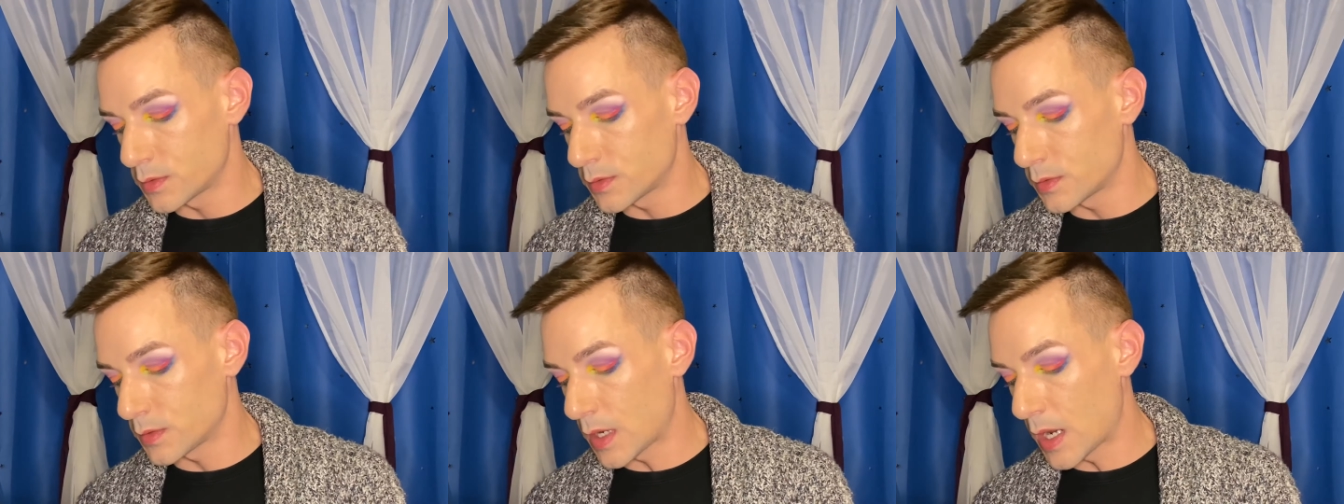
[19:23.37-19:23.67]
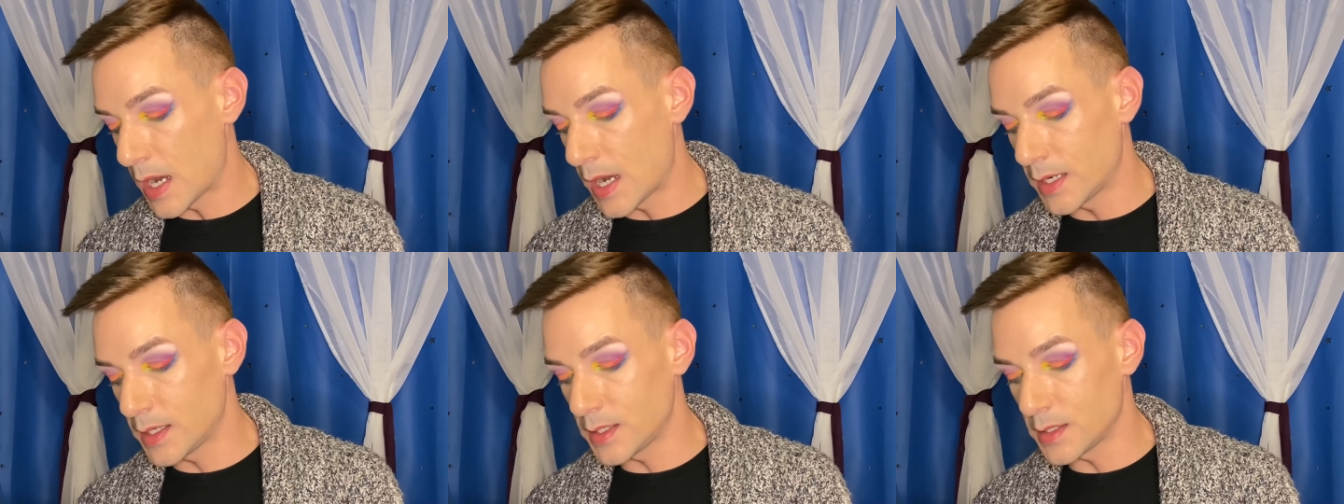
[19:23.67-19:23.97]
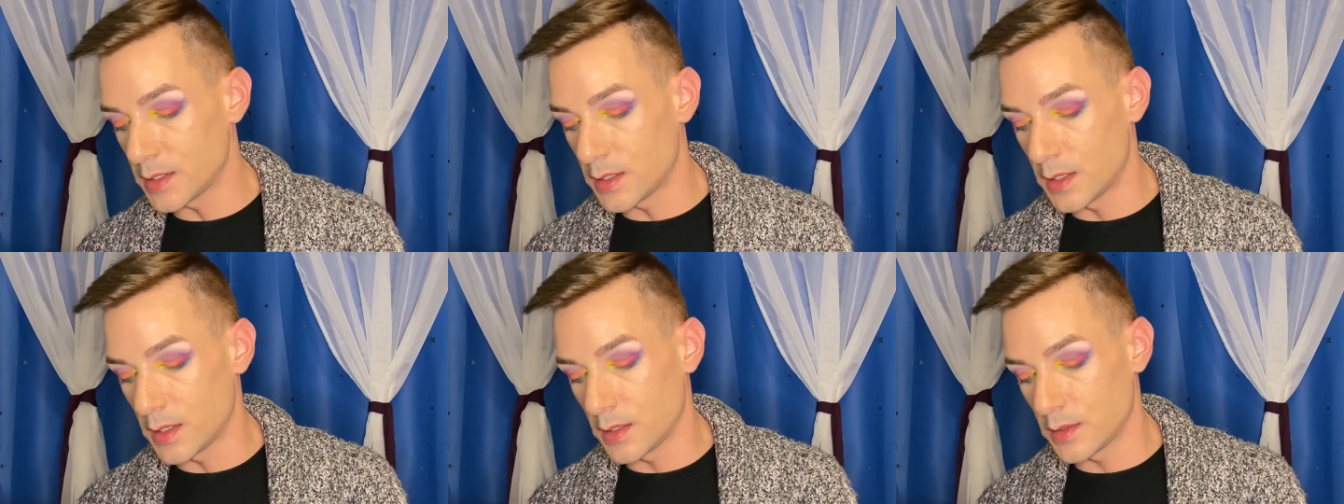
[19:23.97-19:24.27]
I didn't
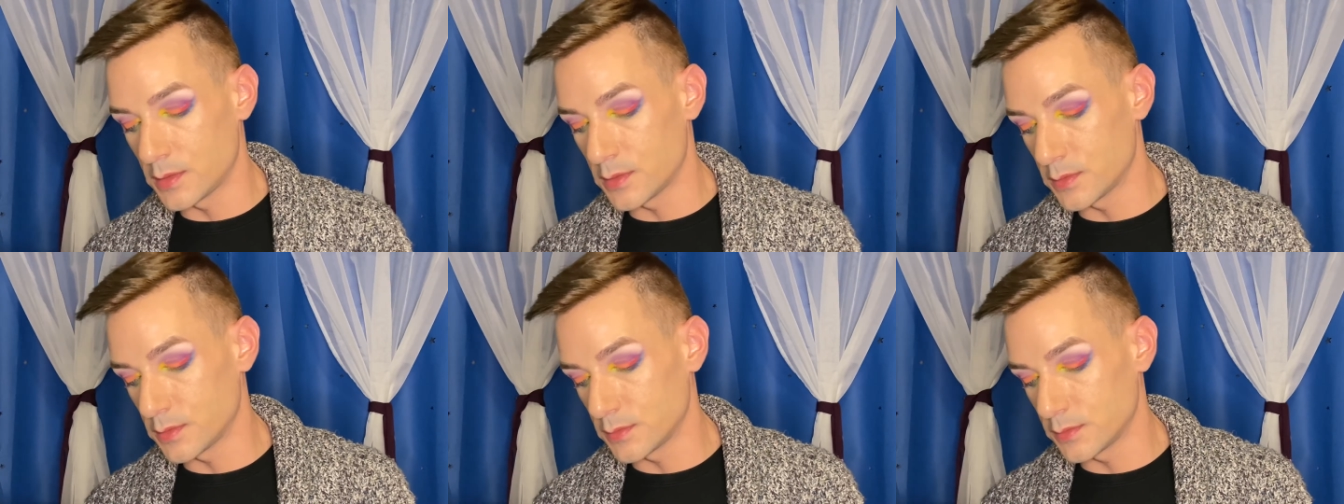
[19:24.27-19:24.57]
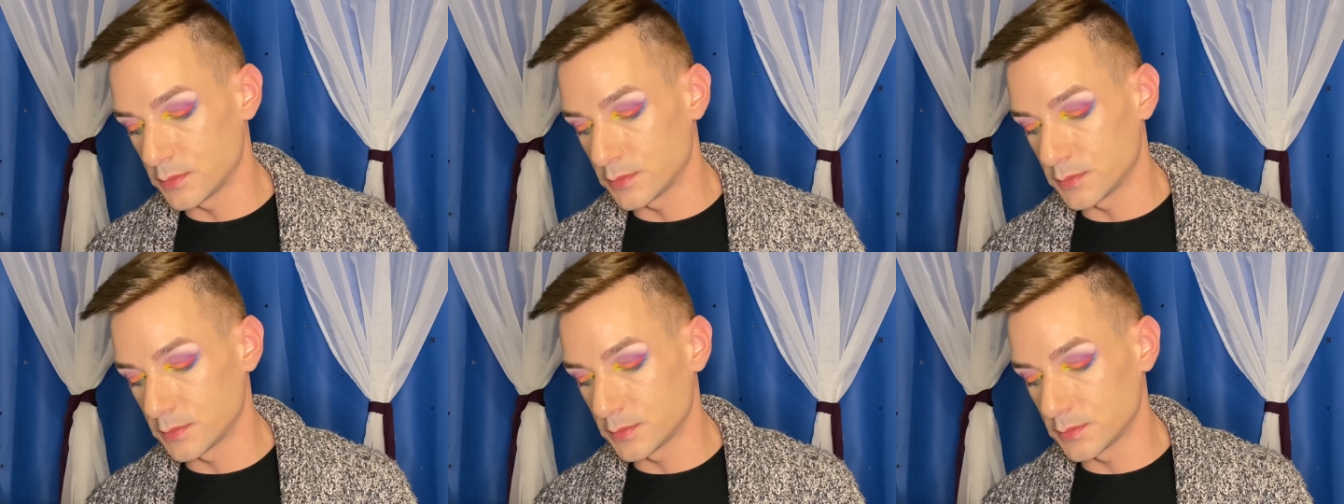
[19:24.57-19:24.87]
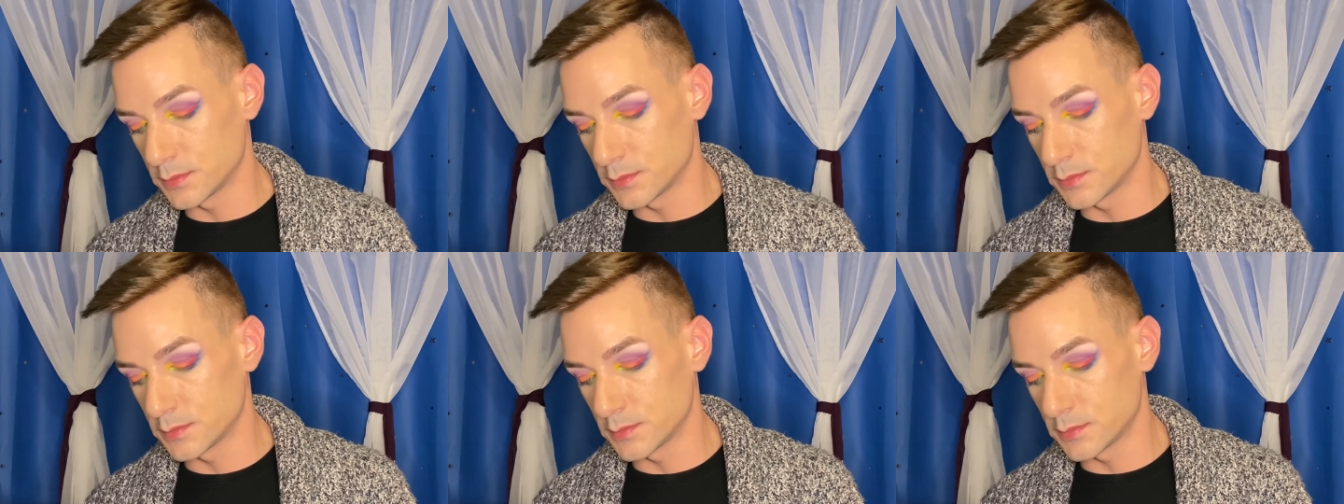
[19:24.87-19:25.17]
know,
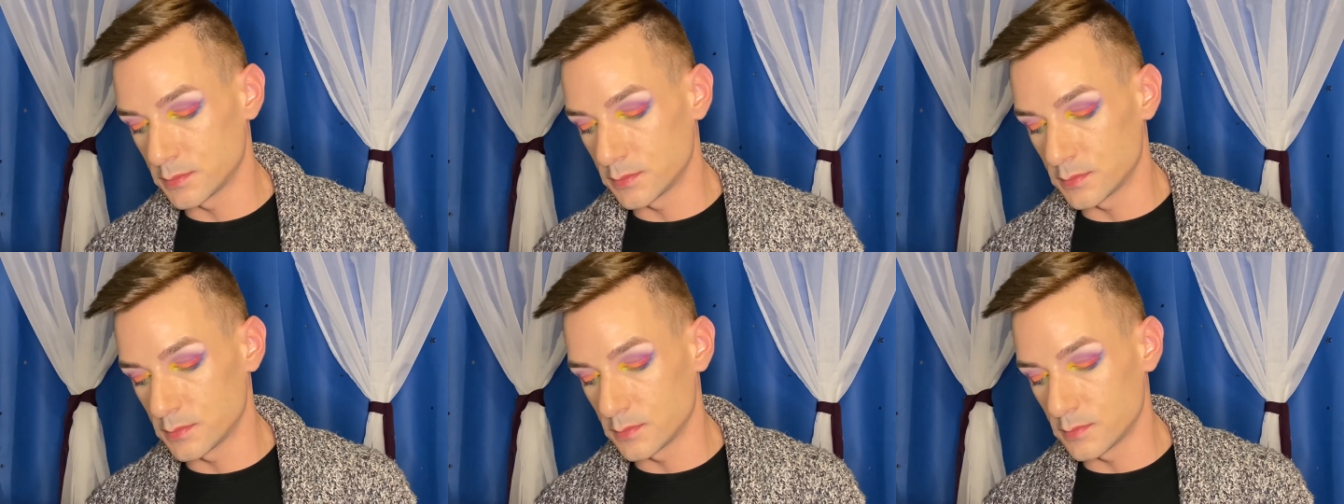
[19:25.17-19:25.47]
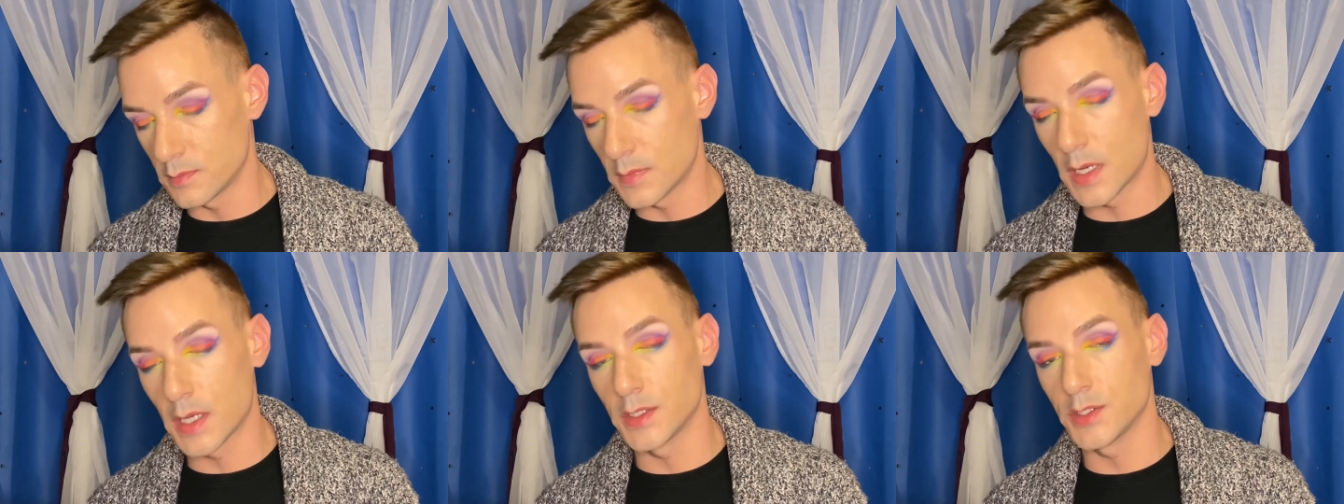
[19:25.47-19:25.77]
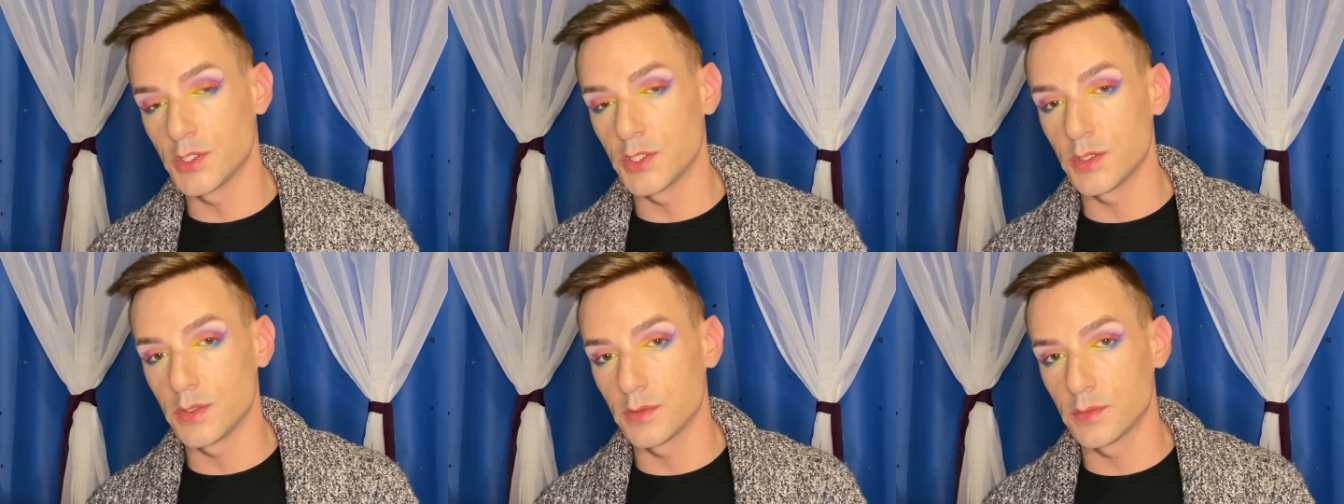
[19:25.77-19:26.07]
mind
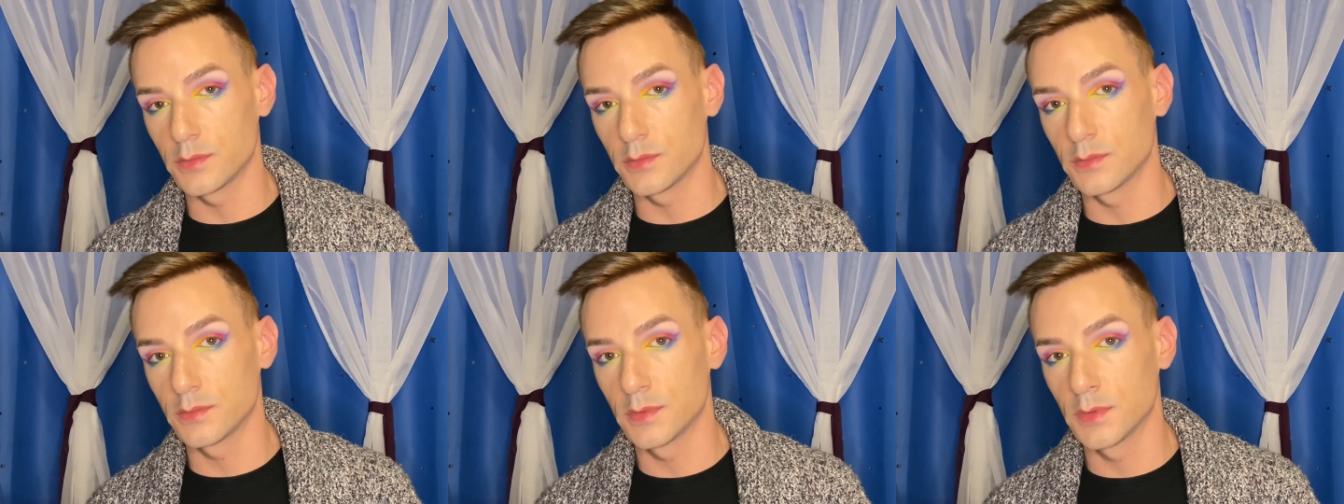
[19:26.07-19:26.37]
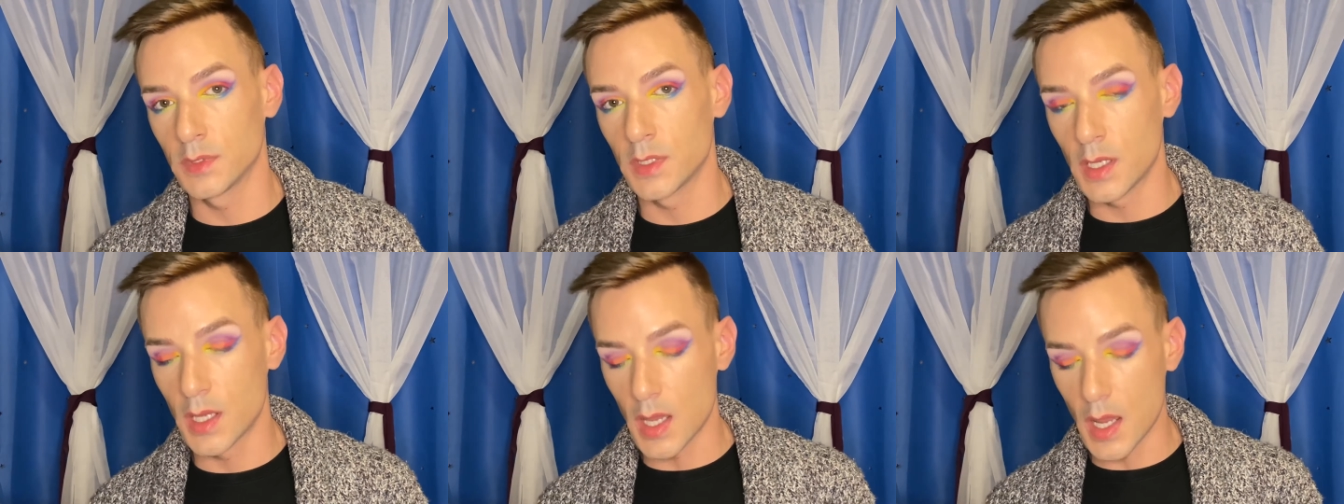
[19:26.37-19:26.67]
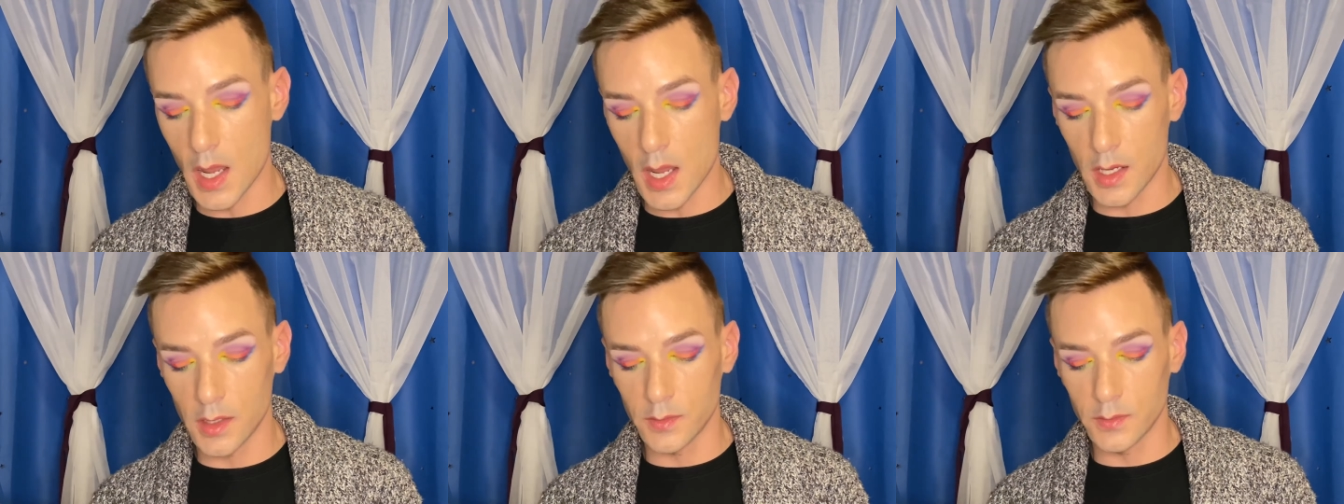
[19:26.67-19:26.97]
you,
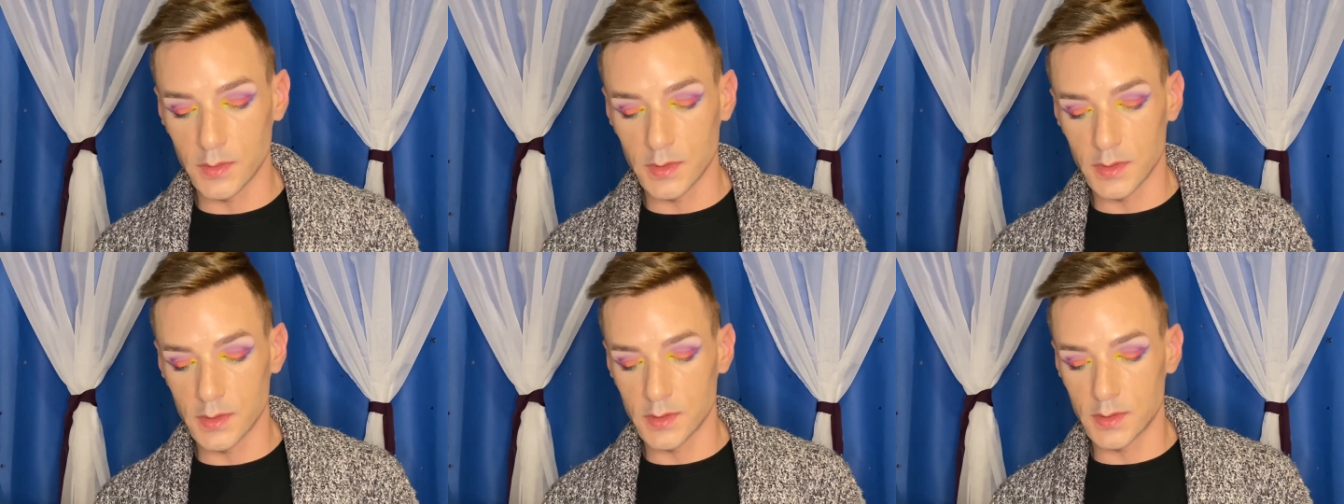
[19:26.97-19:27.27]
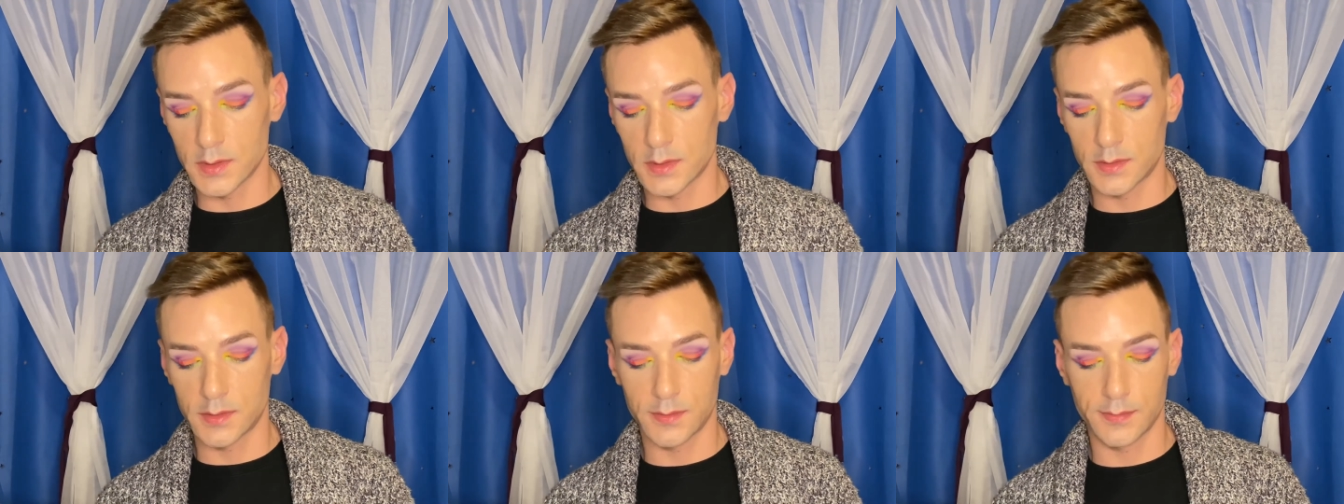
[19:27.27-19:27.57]
I was